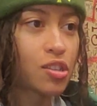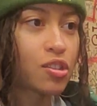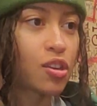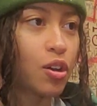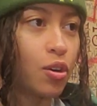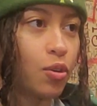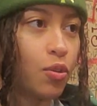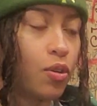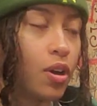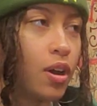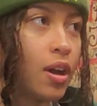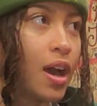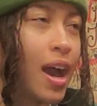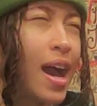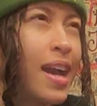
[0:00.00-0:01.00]
So
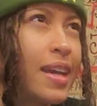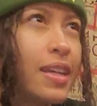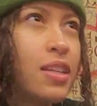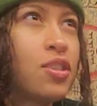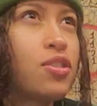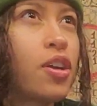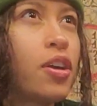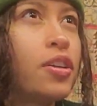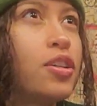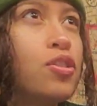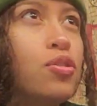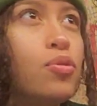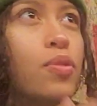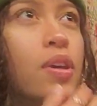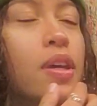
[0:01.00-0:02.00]
I started
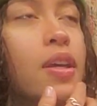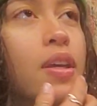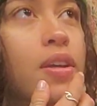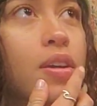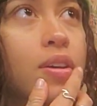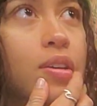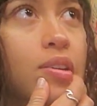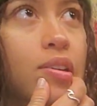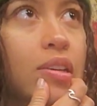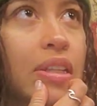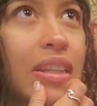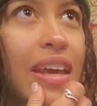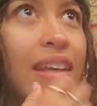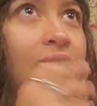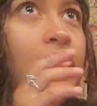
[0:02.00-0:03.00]
doing
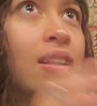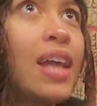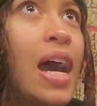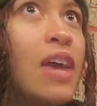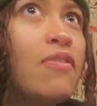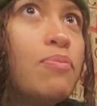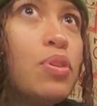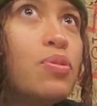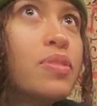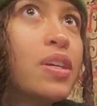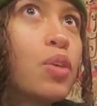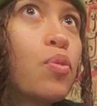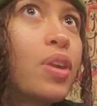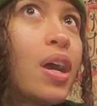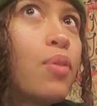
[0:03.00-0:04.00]
like the live
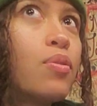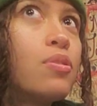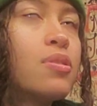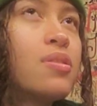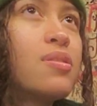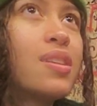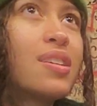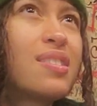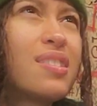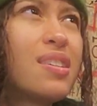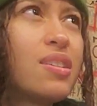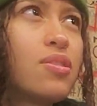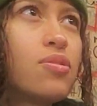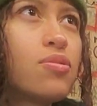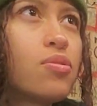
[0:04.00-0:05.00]
music when I was
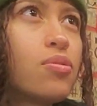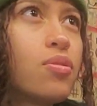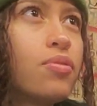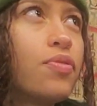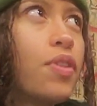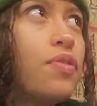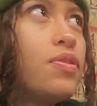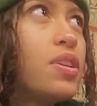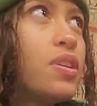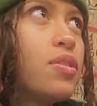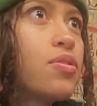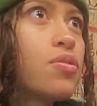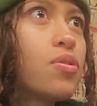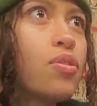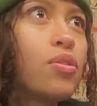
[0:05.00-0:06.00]
15 years old.
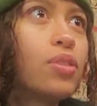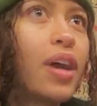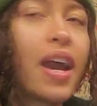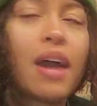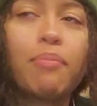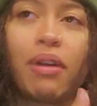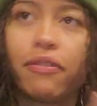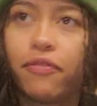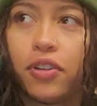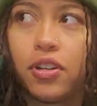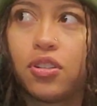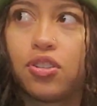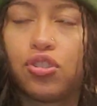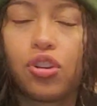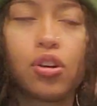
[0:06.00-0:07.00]
I had my
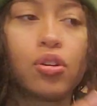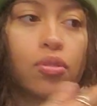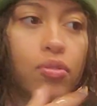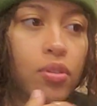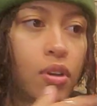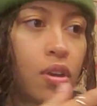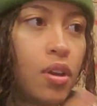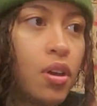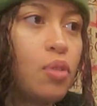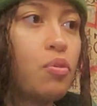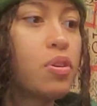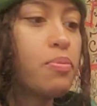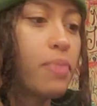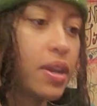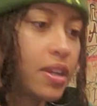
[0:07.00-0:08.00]
first show
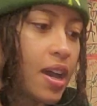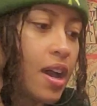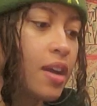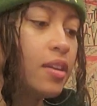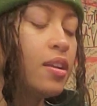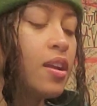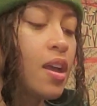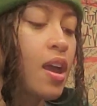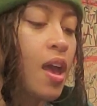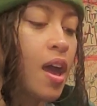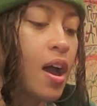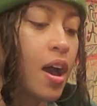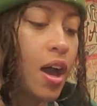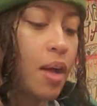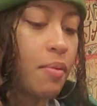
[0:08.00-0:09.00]
with my dad.
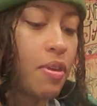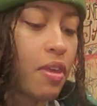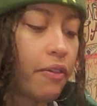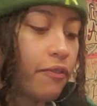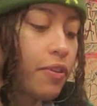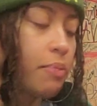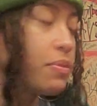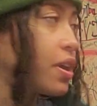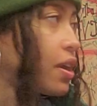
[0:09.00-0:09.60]
And then from